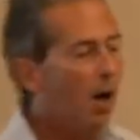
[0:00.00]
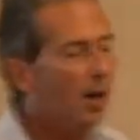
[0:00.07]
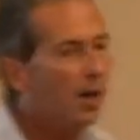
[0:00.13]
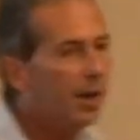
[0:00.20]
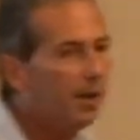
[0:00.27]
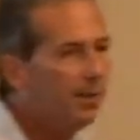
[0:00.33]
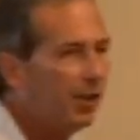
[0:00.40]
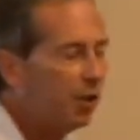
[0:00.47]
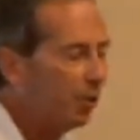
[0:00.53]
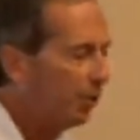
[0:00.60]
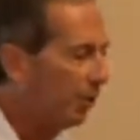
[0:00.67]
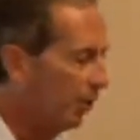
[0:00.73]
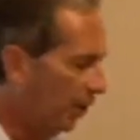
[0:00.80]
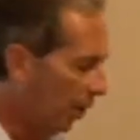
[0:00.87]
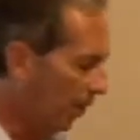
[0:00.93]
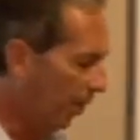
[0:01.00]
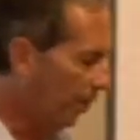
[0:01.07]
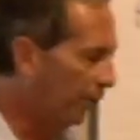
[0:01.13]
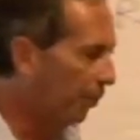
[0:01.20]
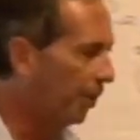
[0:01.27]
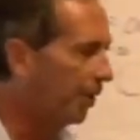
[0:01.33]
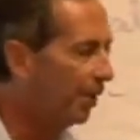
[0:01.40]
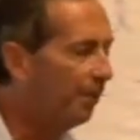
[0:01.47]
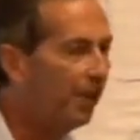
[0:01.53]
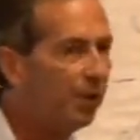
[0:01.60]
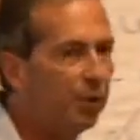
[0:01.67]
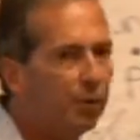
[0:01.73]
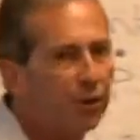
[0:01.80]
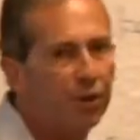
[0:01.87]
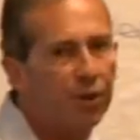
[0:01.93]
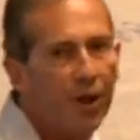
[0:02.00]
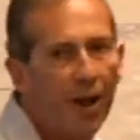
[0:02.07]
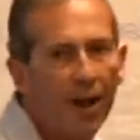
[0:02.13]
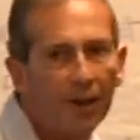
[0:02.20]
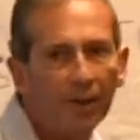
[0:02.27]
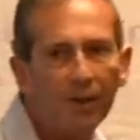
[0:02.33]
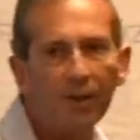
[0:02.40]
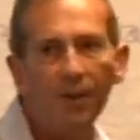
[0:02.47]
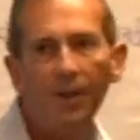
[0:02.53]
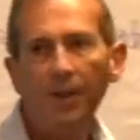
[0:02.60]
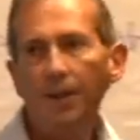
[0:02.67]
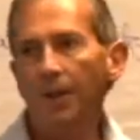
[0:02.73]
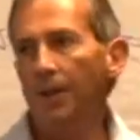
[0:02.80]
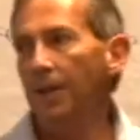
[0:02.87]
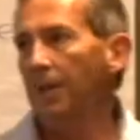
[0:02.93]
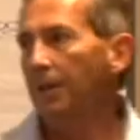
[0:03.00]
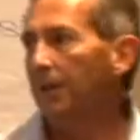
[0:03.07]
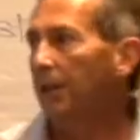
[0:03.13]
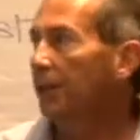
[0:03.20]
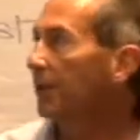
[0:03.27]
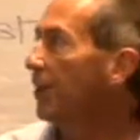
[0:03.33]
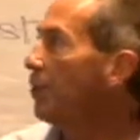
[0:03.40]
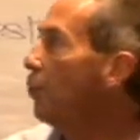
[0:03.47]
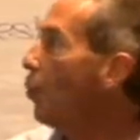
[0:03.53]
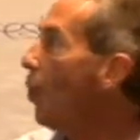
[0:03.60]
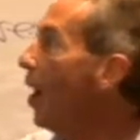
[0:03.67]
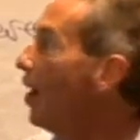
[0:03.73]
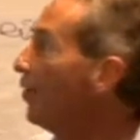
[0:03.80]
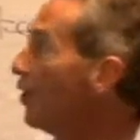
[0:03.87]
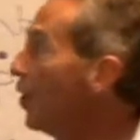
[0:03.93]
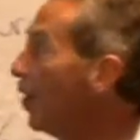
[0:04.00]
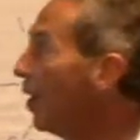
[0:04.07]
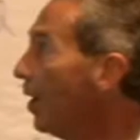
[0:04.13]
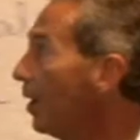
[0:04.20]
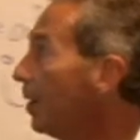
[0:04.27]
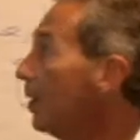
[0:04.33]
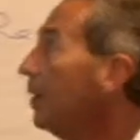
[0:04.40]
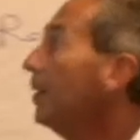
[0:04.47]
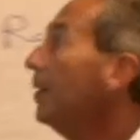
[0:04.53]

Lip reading: at individual stocks or individual shares to see whether